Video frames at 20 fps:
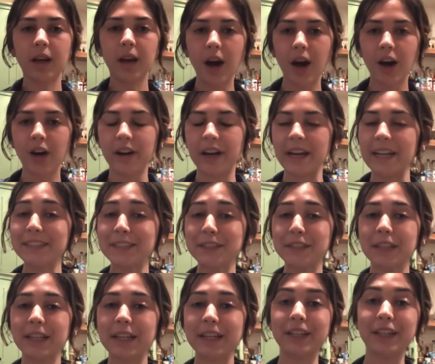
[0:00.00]
All right, so
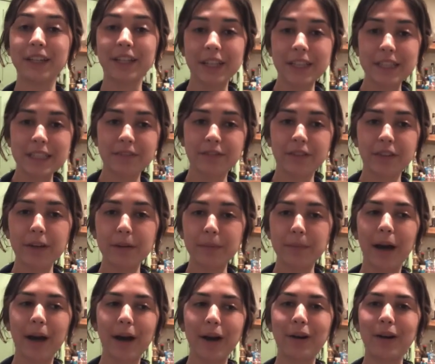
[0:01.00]
they cooked for
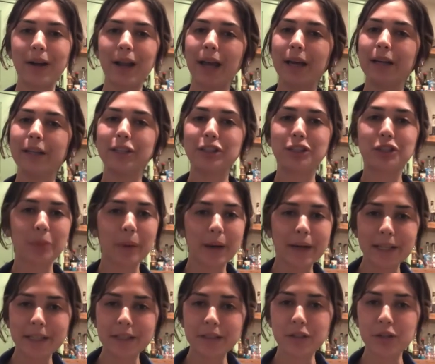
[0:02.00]
about
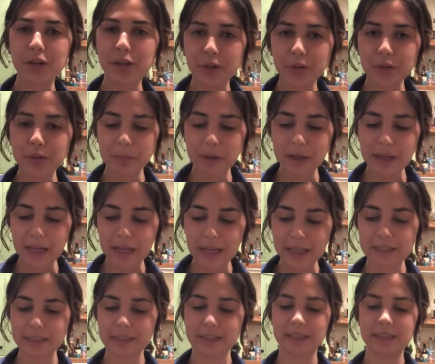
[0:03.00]
22
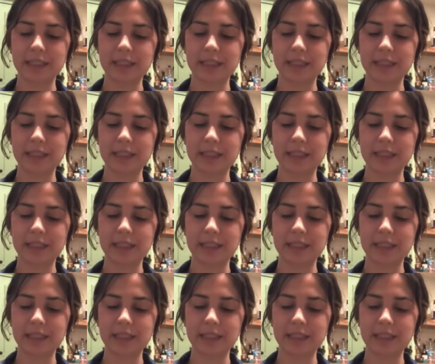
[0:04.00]
minutes.